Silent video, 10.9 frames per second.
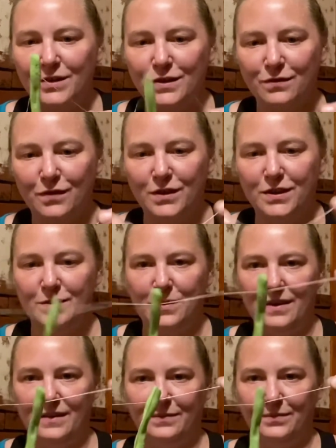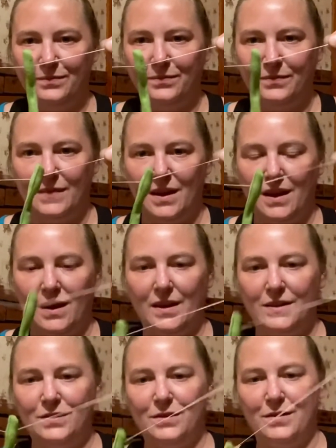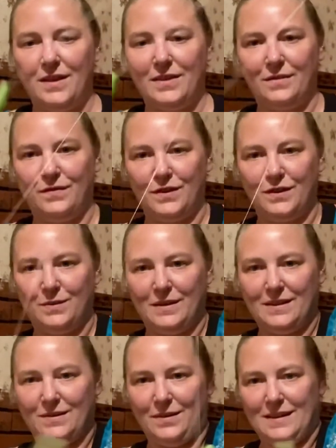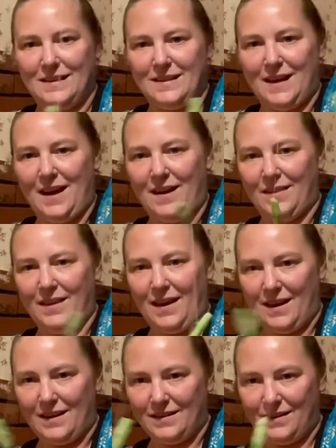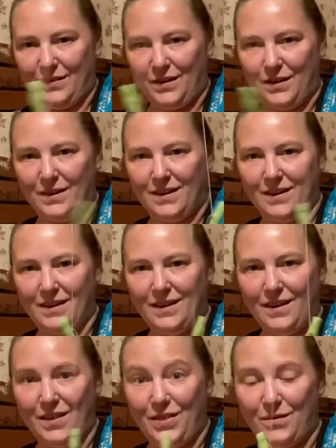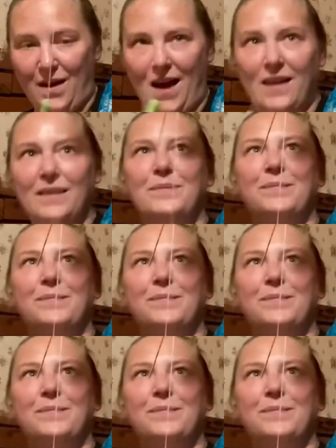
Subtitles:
your first one so that the first one is going to stay on the end of your thread.